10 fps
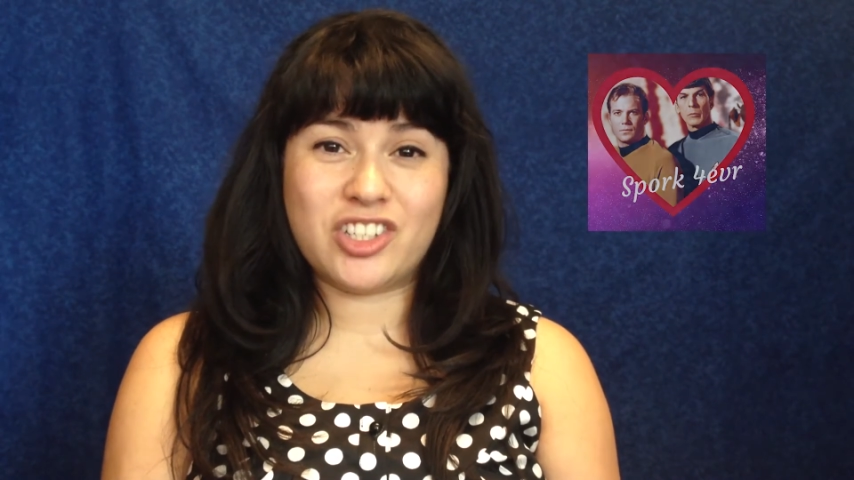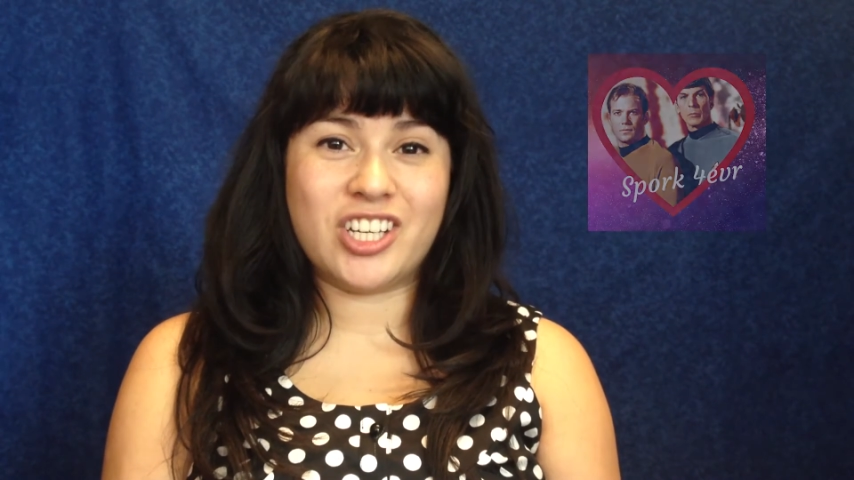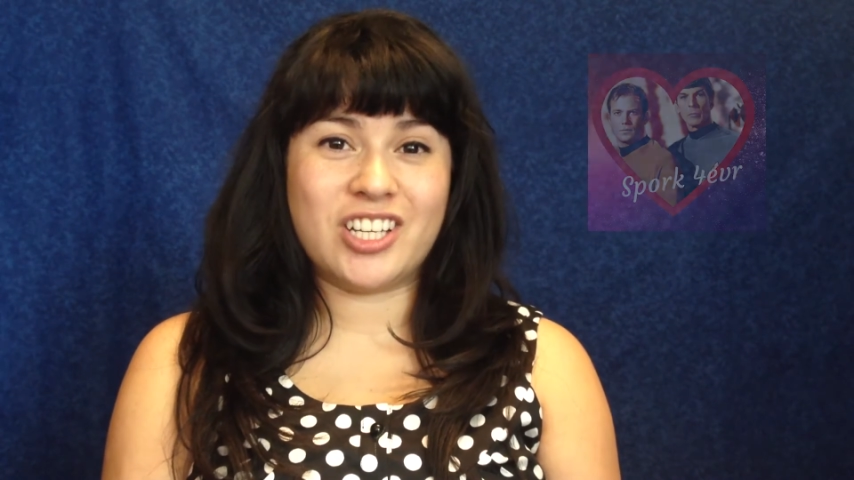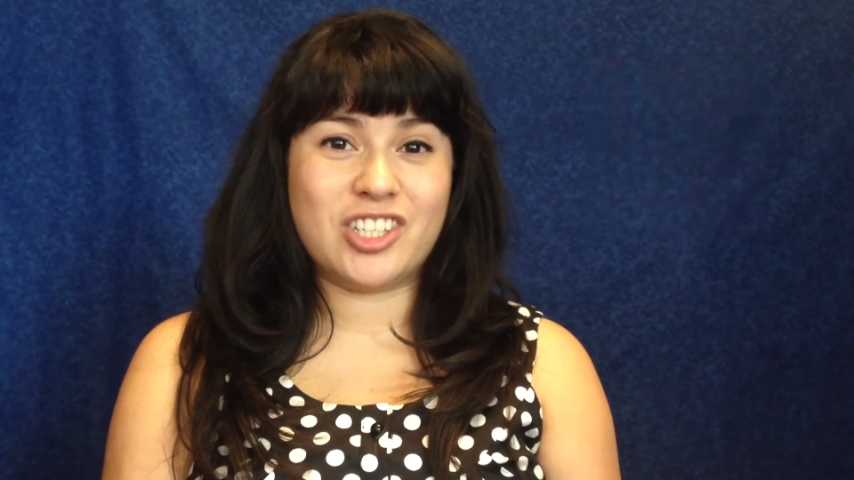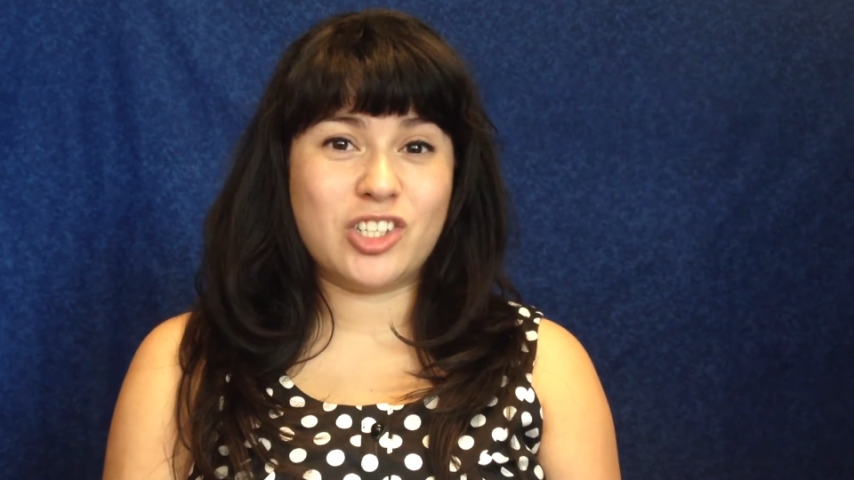she
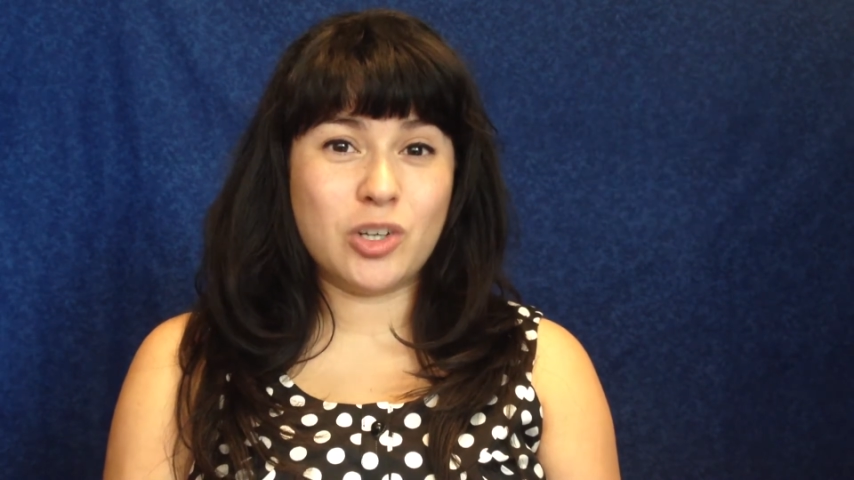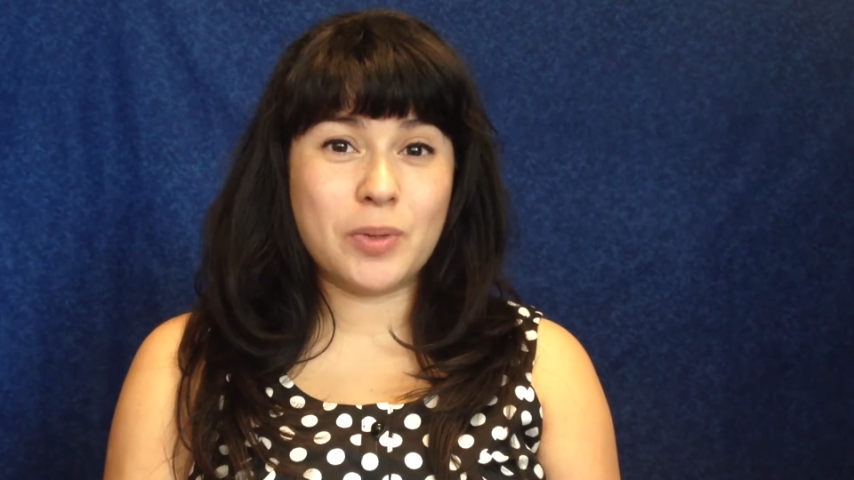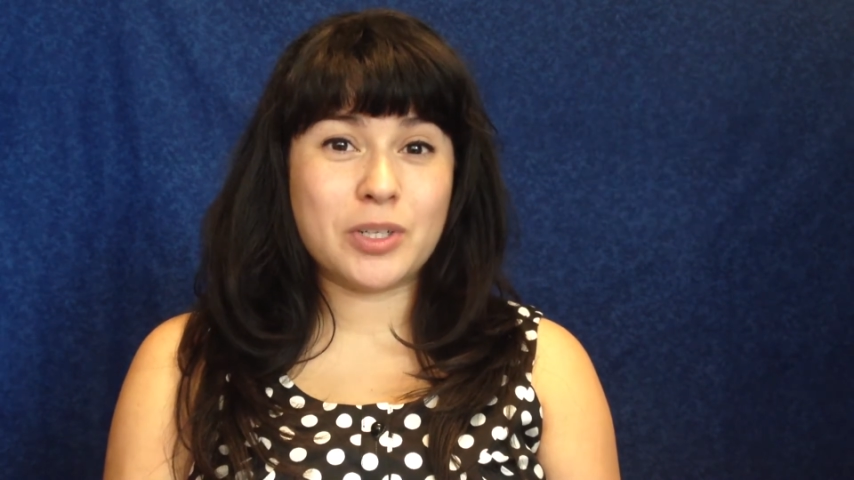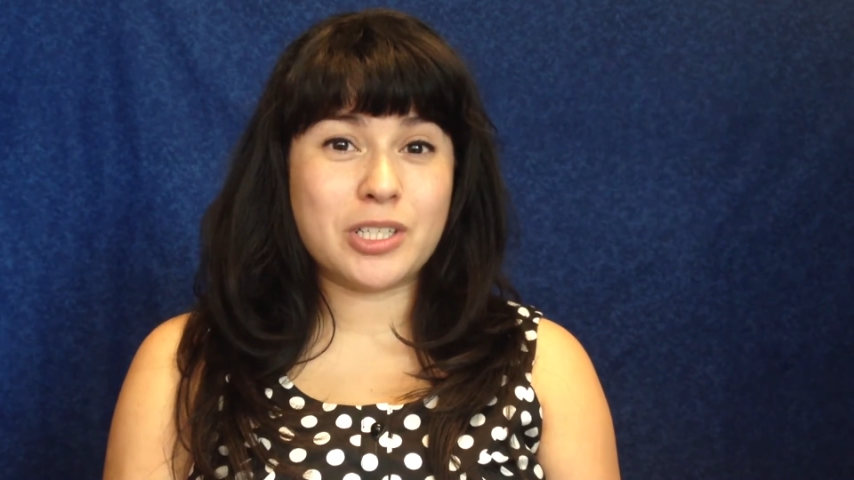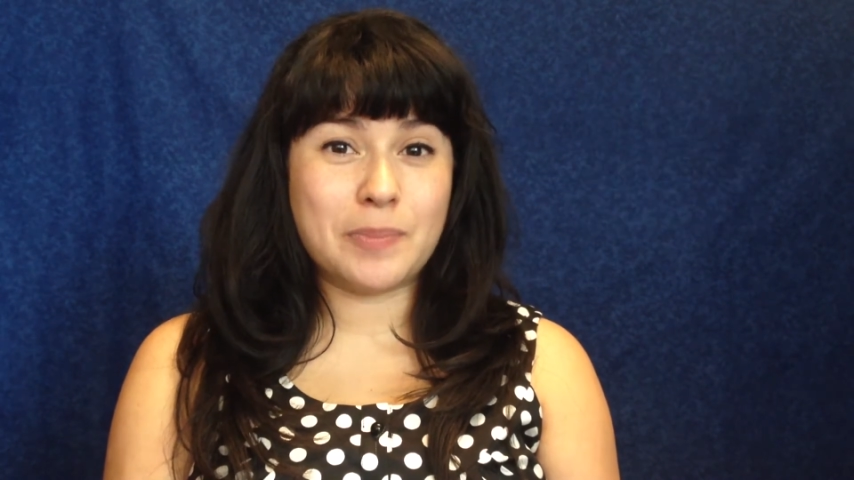has
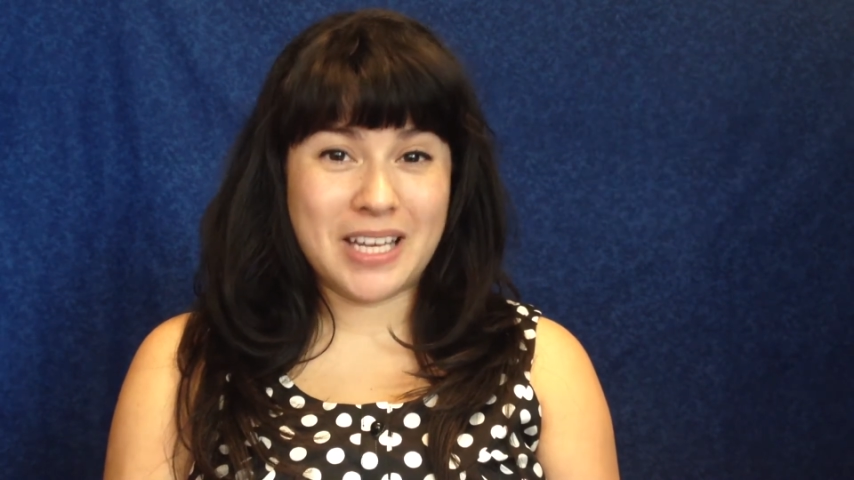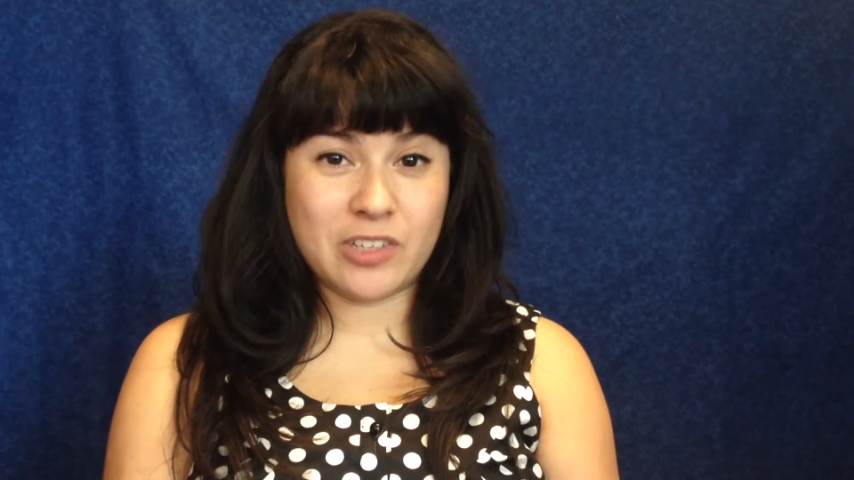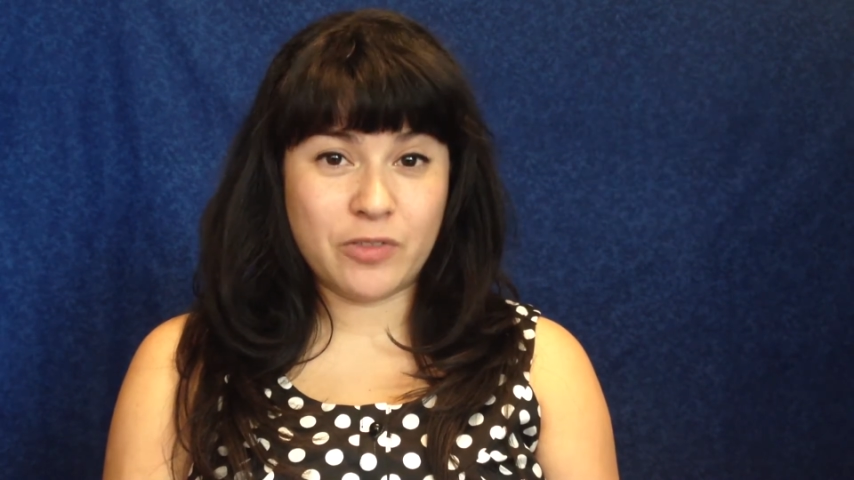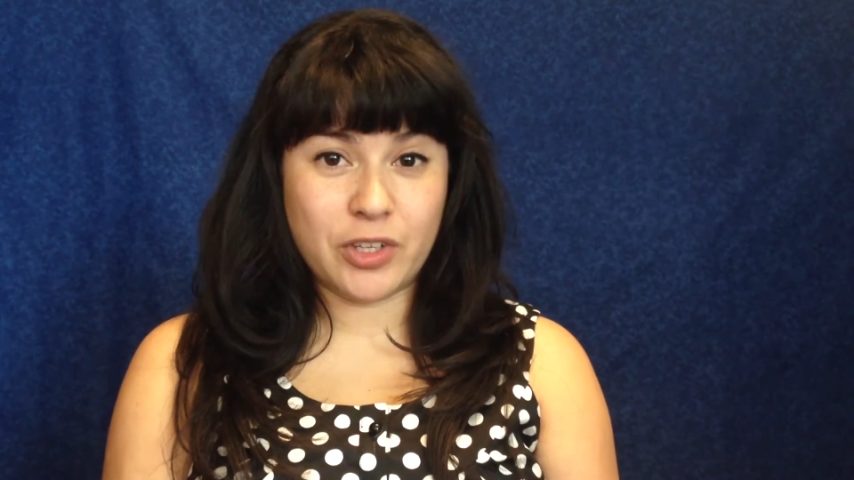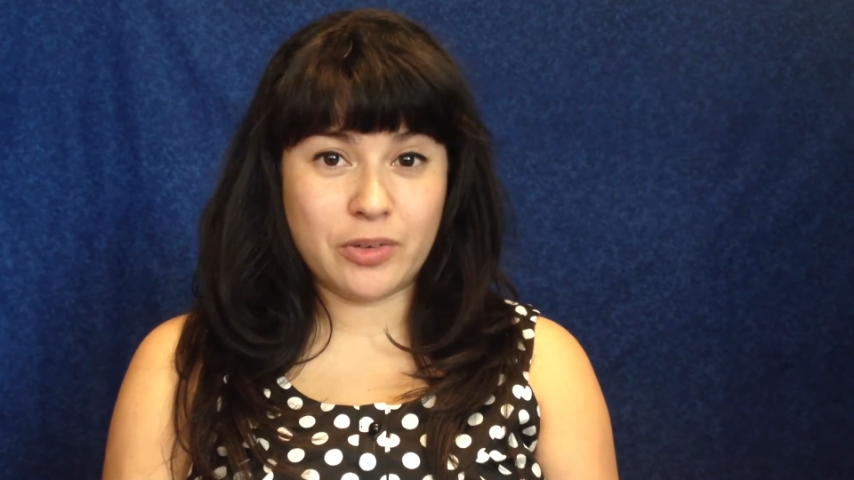super space
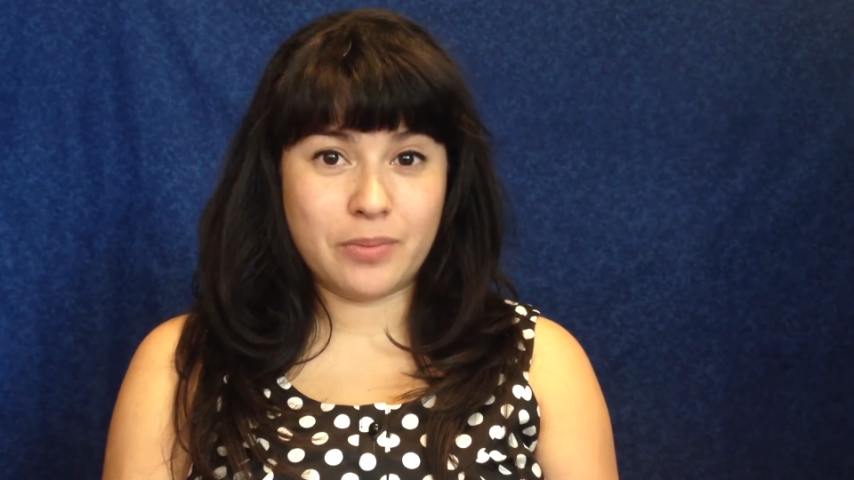flu,